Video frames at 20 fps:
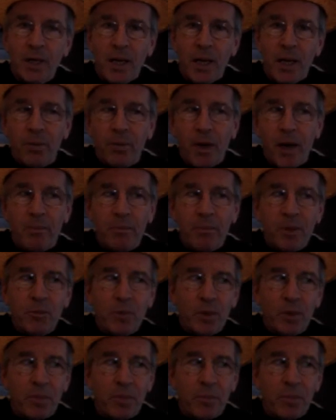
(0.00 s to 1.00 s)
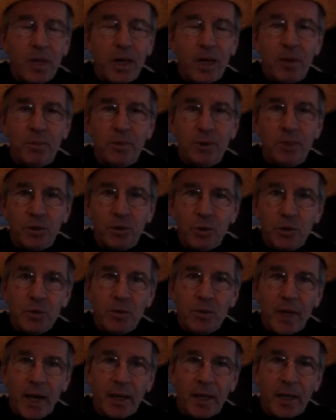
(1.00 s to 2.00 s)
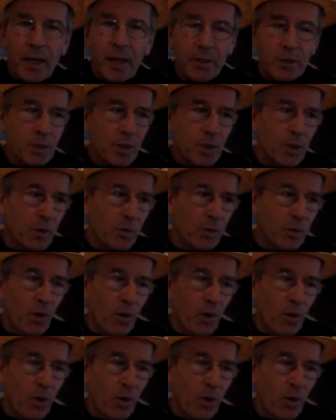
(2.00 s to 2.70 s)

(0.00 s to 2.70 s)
He probably wouldn't have been able to do that on his own,